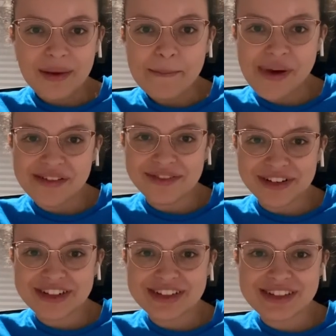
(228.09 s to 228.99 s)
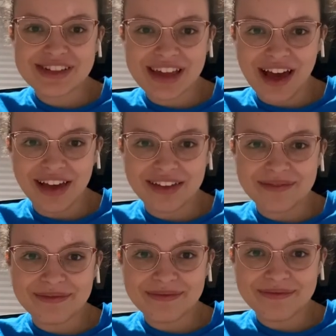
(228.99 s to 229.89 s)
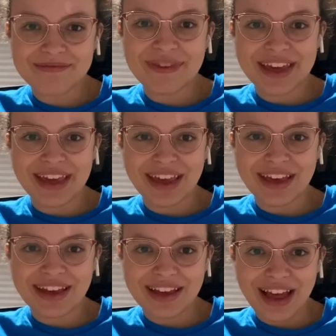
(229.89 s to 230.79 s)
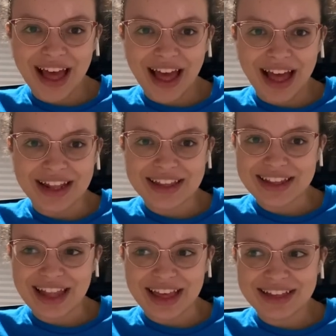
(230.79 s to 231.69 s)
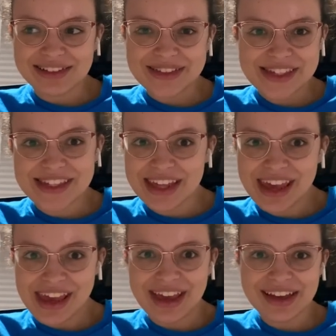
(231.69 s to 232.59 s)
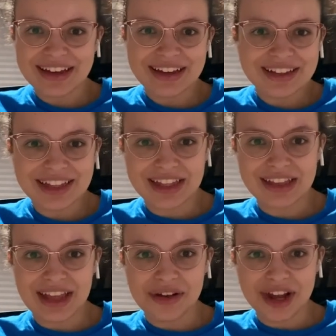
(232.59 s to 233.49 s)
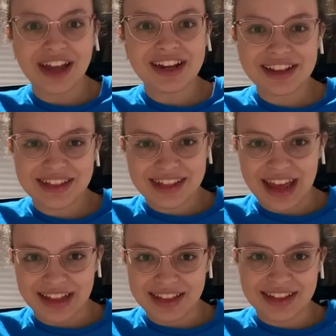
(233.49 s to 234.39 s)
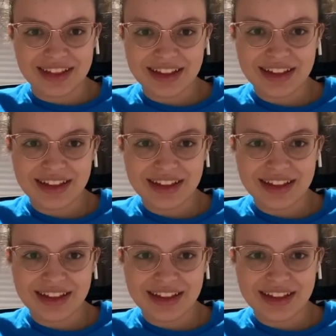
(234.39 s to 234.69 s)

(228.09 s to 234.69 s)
my first time being and like seeing the United States.